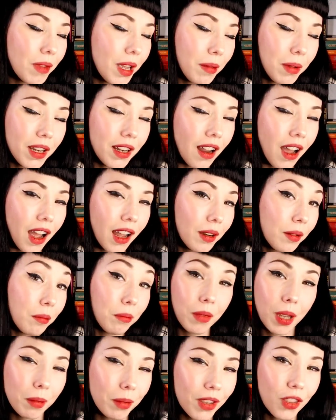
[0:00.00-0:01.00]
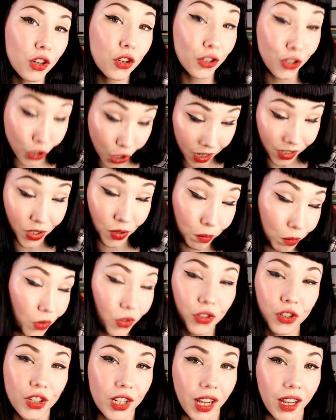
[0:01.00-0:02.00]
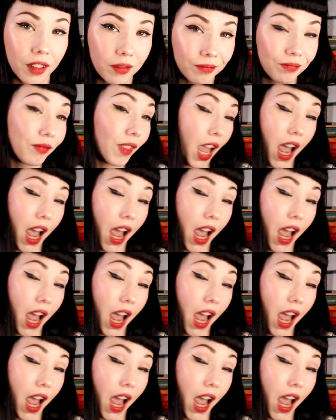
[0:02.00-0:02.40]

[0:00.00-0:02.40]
Maybe not. Maybe they're just bullshit.